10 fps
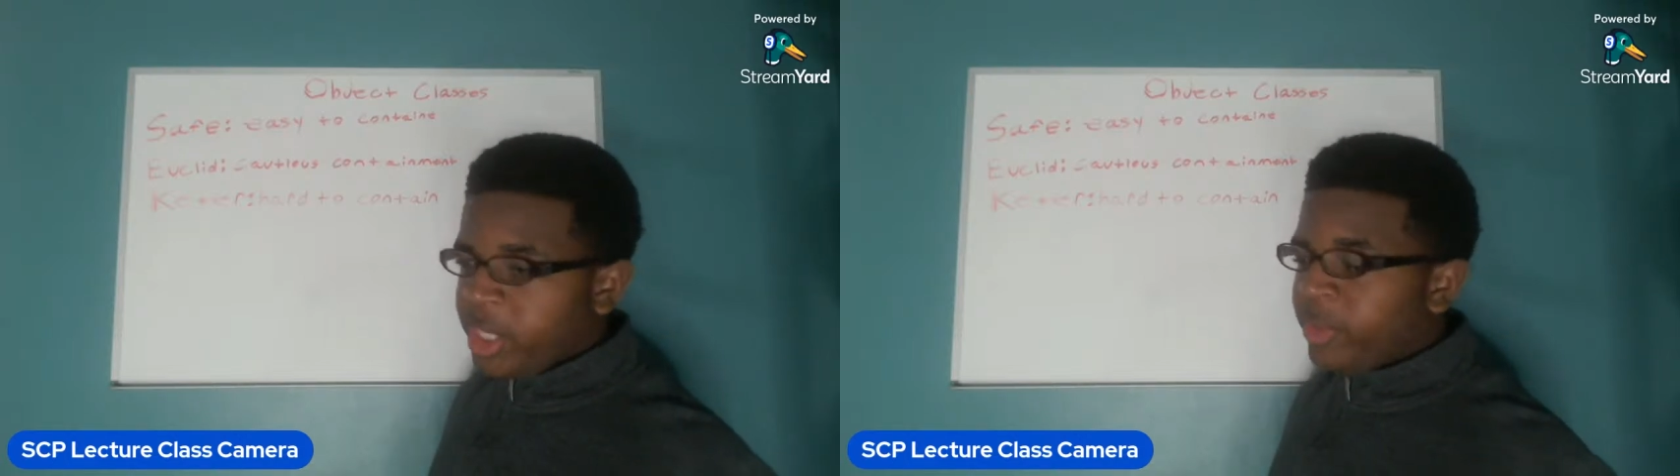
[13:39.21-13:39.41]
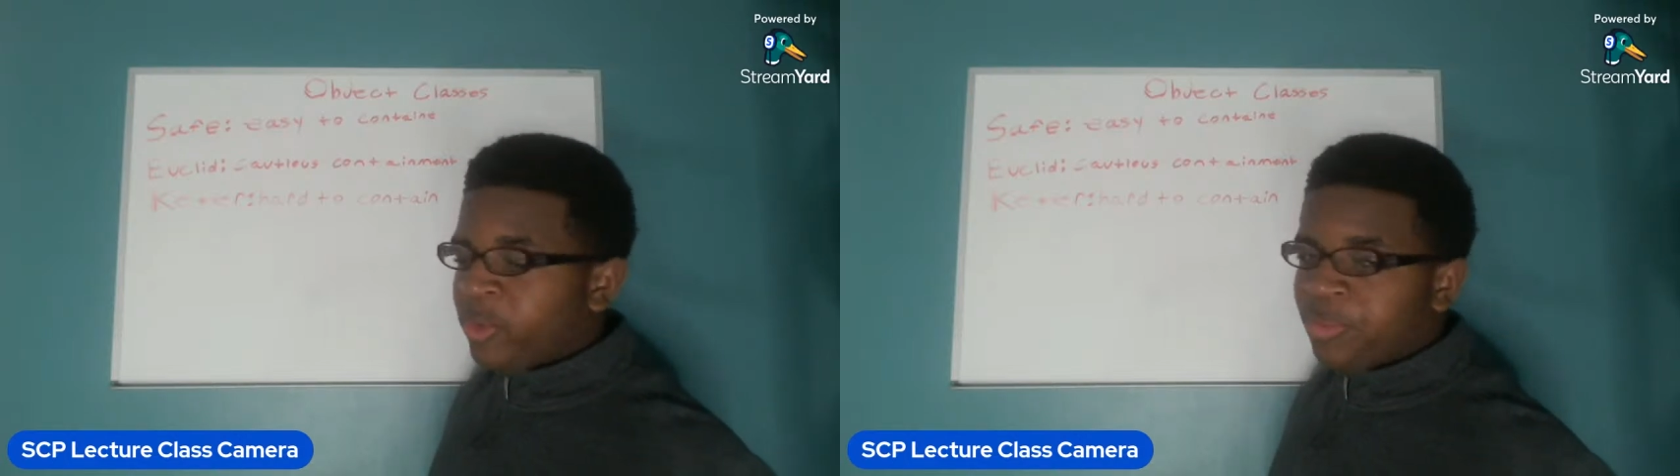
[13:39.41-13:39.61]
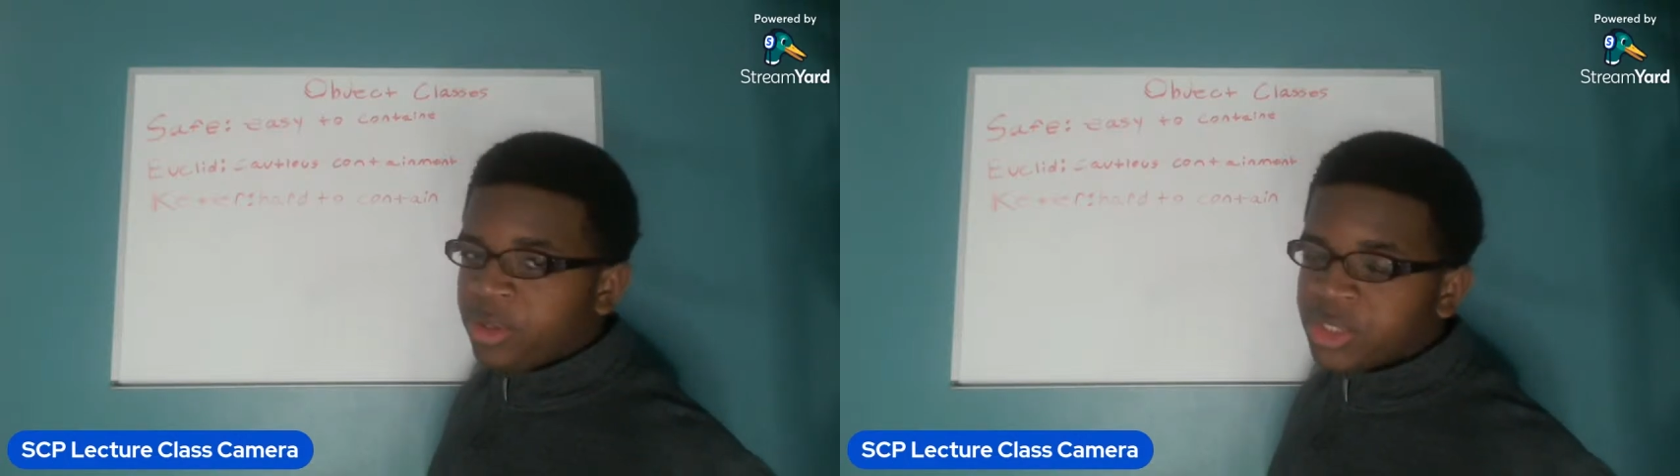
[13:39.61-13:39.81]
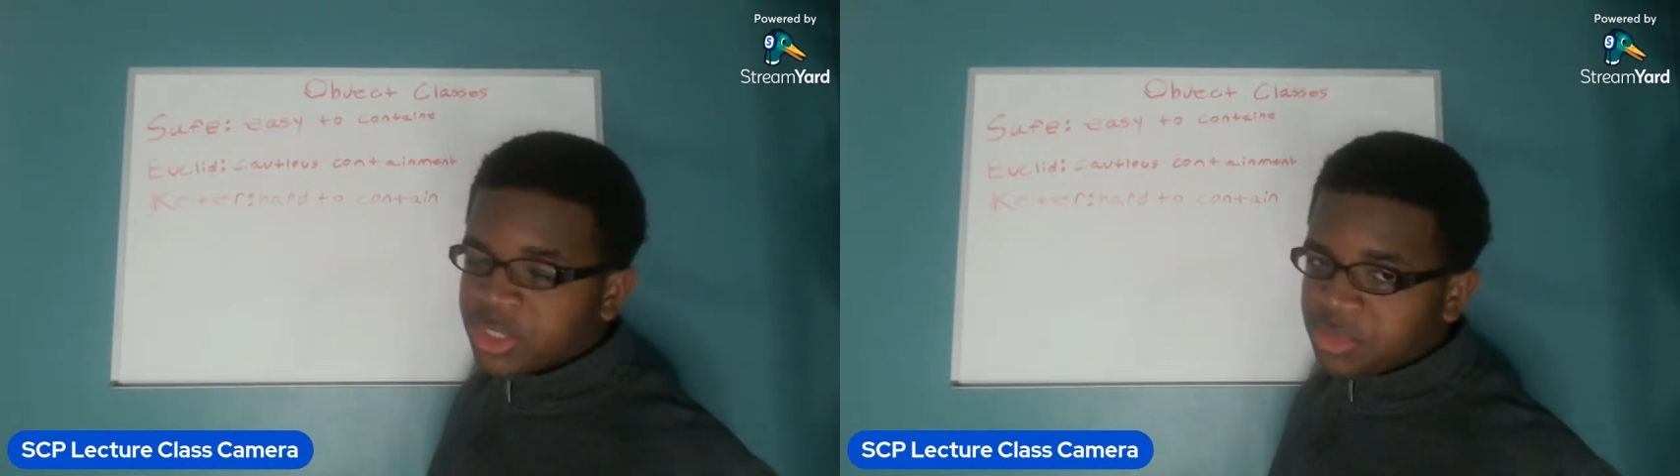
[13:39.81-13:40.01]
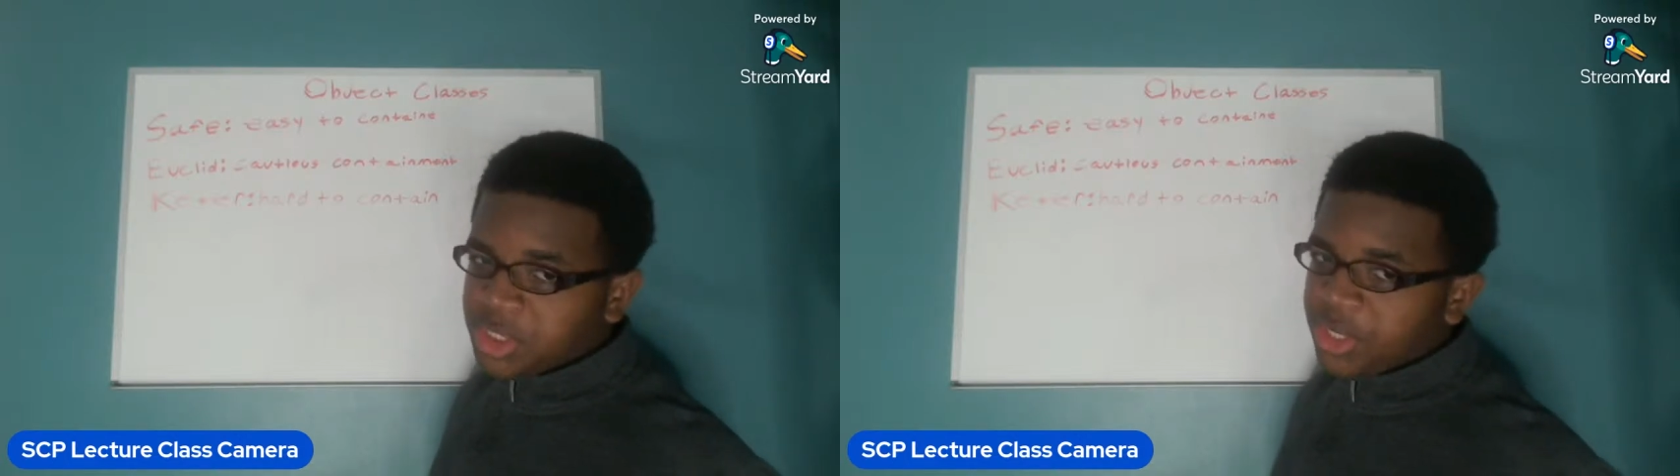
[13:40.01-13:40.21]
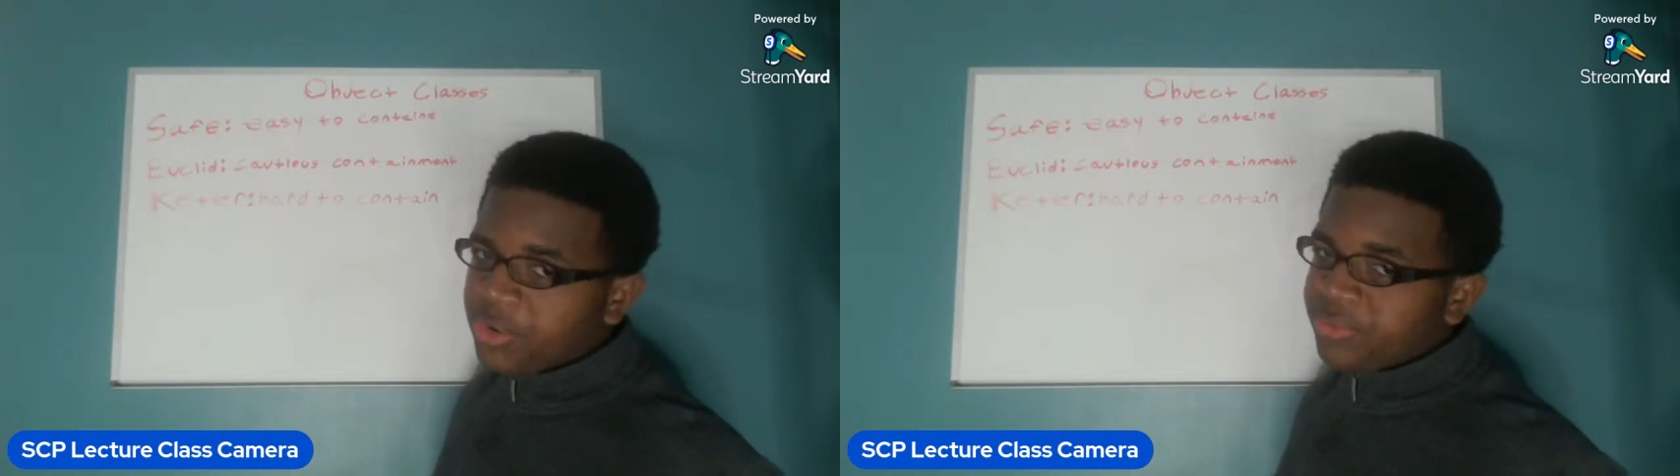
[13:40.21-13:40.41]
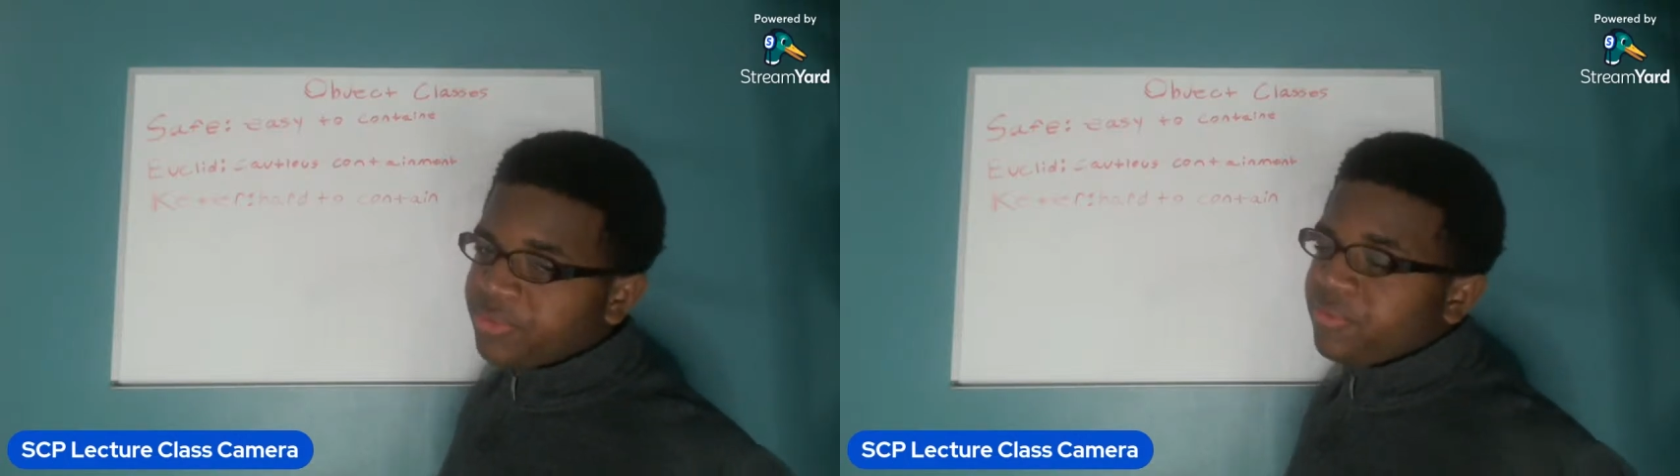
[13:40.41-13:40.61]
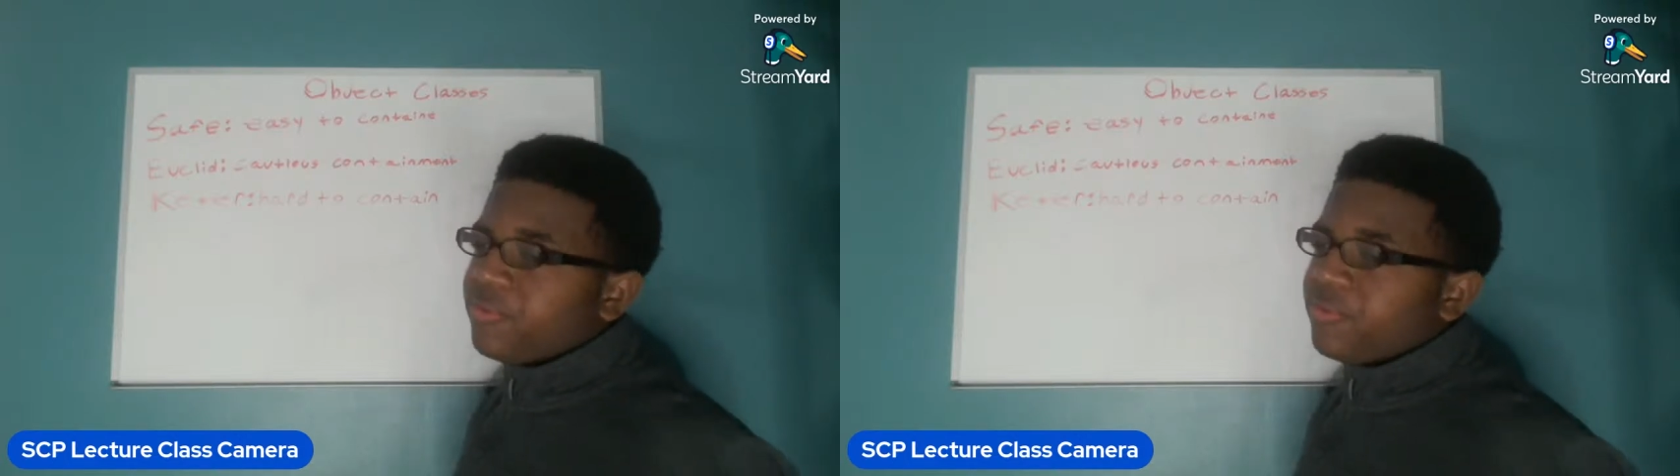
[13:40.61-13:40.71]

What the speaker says: he rebuilds himself